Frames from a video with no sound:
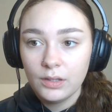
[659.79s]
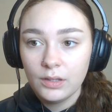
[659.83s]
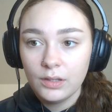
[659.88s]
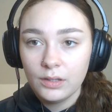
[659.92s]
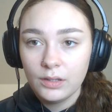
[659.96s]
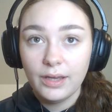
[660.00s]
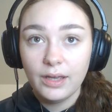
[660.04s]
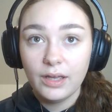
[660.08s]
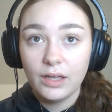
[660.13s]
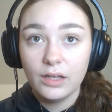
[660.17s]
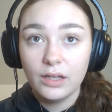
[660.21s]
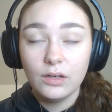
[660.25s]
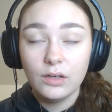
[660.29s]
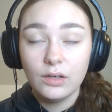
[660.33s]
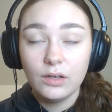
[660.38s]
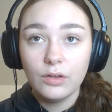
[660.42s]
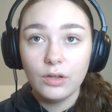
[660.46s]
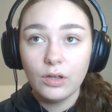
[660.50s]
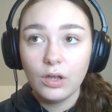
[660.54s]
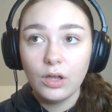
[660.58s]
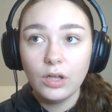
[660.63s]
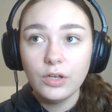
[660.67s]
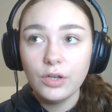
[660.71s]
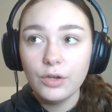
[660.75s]
Yeah, and
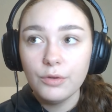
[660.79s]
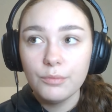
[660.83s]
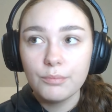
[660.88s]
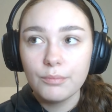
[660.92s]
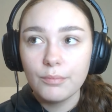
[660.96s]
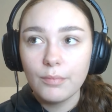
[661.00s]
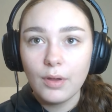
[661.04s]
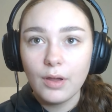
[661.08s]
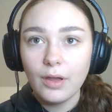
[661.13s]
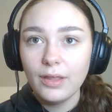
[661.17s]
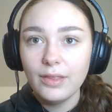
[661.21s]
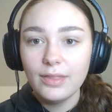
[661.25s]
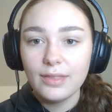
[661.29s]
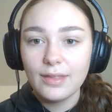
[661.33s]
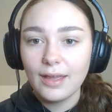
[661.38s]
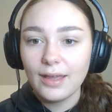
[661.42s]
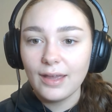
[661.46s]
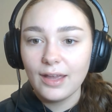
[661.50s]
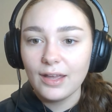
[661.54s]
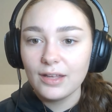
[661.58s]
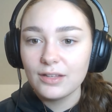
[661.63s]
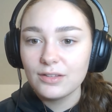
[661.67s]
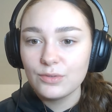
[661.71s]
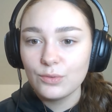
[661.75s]
I don't mind that
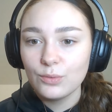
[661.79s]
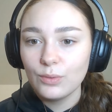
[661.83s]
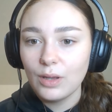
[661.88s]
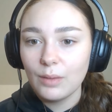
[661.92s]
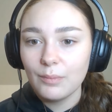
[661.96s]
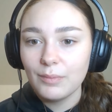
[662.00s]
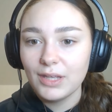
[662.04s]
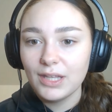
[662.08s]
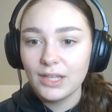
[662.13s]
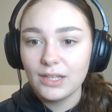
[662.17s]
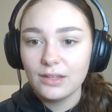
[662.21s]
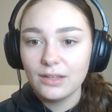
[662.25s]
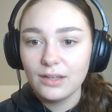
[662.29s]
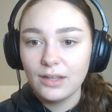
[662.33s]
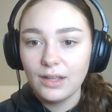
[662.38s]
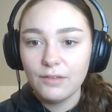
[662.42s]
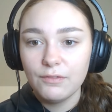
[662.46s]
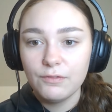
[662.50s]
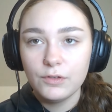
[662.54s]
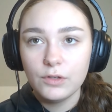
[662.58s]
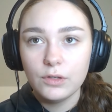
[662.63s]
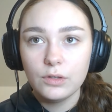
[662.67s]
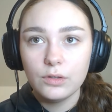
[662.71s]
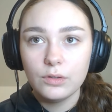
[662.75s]
at all. I mean,
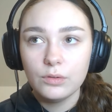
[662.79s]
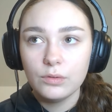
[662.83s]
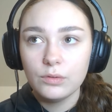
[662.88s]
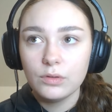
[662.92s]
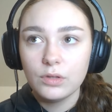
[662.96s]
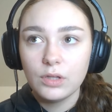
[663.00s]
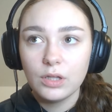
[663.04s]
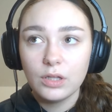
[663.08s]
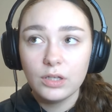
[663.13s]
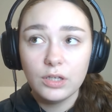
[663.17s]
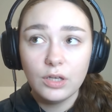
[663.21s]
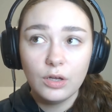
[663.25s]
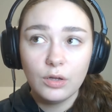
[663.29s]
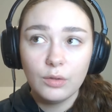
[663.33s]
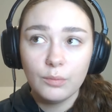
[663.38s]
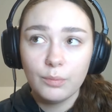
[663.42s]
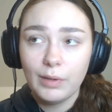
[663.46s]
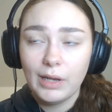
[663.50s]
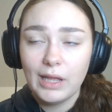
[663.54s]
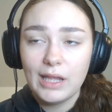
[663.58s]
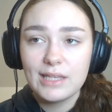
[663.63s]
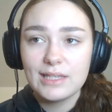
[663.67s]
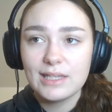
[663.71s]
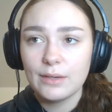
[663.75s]
the young
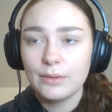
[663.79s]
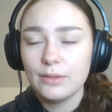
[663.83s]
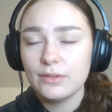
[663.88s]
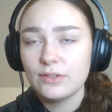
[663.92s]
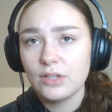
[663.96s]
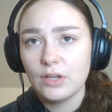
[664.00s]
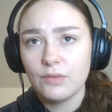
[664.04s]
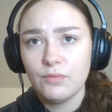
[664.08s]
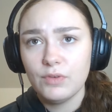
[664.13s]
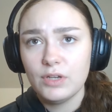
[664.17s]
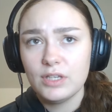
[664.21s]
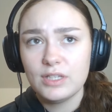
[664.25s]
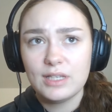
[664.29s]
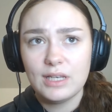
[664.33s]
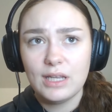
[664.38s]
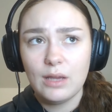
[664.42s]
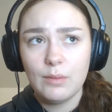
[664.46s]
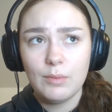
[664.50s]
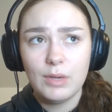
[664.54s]
players that we signed recently, I